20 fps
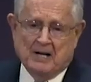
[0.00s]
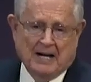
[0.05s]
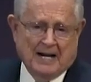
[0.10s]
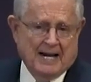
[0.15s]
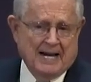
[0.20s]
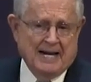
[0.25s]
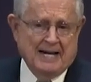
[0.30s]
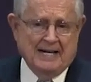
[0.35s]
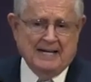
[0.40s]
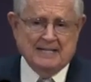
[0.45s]

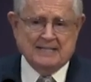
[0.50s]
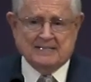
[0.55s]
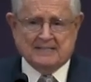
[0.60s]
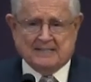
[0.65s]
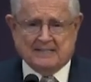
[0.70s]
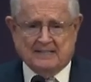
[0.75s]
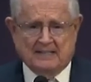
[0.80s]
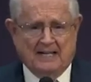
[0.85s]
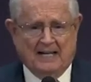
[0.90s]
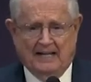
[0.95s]
day
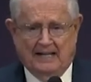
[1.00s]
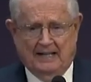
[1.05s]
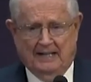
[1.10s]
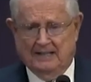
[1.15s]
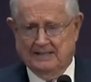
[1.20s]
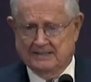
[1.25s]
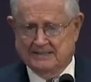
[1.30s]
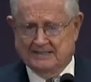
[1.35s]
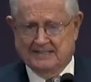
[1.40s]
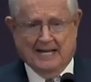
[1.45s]
is
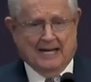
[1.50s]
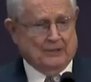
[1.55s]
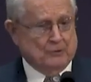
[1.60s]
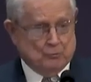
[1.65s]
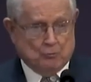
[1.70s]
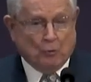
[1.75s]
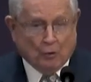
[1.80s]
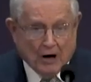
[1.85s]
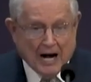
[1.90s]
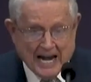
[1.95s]
that
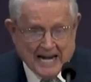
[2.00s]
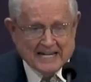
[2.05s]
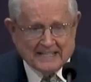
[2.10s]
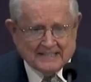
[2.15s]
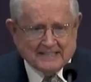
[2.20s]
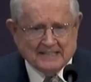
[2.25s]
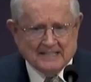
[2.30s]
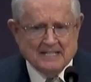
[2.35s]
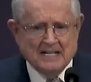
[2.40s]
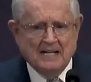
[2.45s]

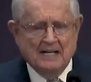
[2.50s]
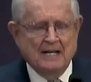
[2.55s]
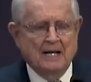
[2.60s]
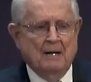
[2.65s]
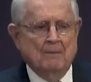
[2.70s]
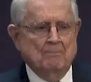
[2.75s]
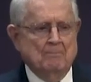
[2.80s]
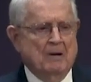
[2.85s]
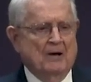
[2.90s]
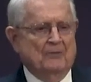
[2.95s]
great,
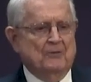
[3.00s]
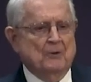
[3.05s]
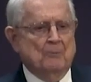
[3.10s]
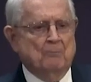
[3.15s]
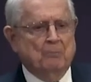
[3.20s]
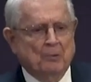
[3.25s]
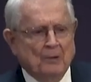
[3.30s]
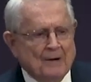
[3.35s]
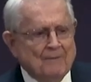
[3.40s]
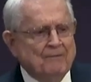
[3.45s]
but the
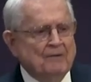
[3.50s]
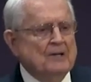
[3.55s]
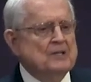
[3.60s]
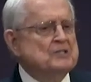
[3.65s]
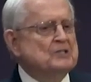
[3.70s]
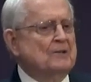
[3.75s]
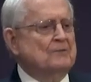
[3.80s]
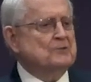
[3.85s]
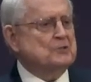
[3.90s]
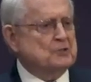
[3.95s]

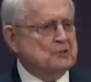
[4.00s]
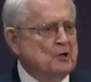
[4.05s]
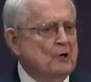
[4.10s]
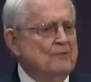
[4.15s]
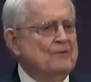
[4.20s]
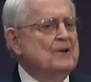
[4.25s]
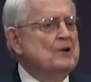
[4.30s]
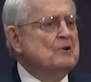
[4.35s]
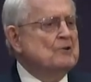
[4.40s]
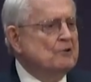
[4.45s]
privilege of
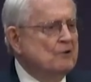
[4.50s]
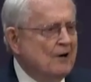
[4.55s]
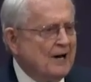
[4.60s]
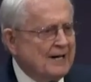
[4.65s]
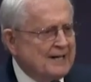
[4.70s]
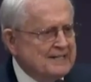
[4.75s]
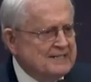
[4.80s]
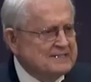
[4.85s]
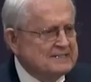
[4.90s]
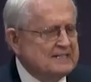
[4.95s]
serving
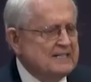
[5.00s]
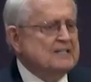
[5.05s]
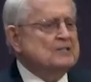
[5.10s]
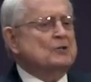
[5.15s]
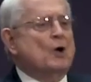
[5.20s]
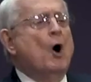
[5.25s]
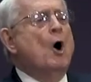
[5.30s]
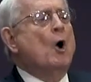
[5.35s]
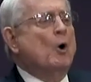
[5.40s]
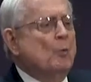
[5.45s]
Christ is
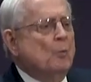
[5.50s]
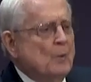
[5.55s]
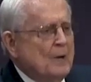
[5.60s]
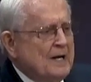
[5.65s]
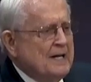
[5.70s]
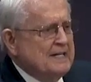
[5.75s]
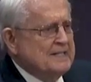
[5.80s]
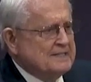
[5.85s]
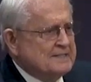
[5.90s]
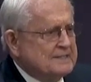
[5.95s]

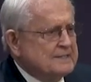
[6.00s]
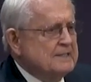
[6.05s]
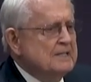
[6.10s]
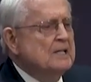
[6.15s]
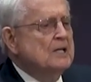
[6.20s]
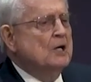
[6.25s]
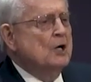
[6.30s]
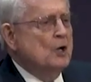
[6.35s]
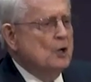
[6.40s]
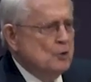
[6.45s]
always
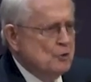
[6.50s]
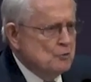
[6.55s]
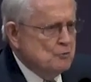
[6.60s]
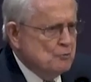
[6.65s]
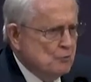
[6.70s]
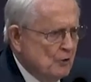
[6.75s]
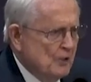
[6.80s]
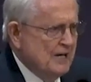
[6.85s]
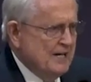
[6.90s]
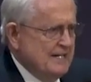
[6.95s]

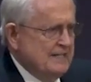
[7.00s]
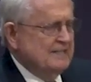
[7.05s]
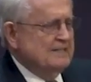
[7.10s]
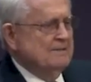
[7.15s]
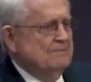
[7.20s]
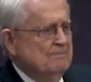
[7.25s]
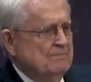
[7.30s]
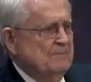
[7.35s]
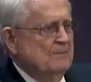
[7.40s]
great.